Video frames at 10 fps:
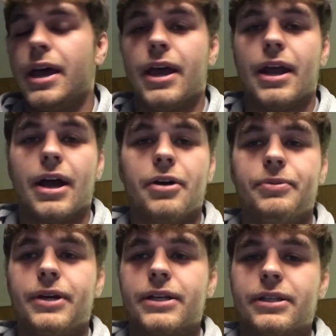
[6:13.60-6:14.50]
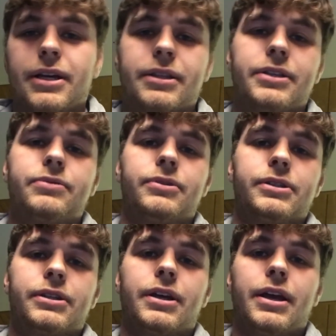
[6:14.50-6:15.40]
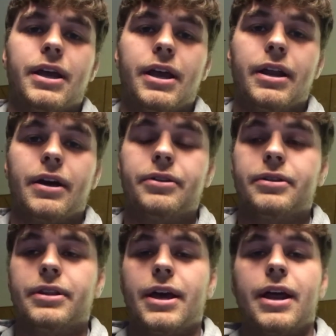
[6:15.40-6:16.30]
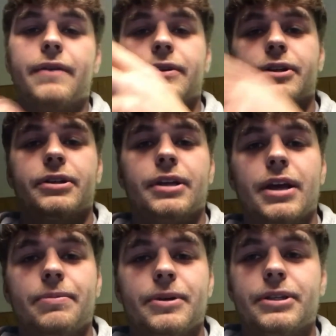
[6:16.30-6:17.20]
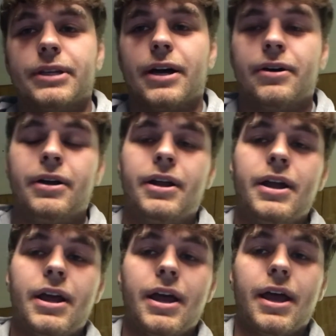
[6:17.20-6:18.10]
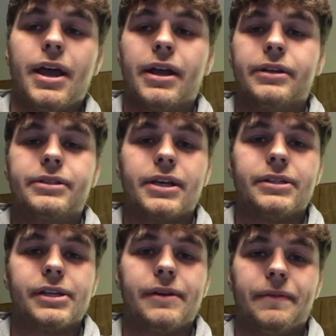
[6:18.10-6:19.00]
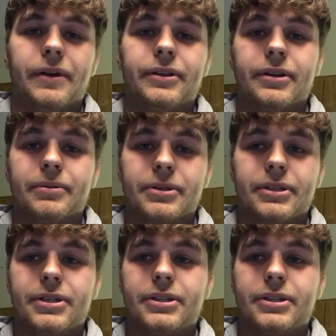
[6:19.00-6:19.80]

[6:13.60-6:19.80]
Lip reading: And I hope you guys like this one. And other than that, have a good day. Peace out. And stay safe out there, because it is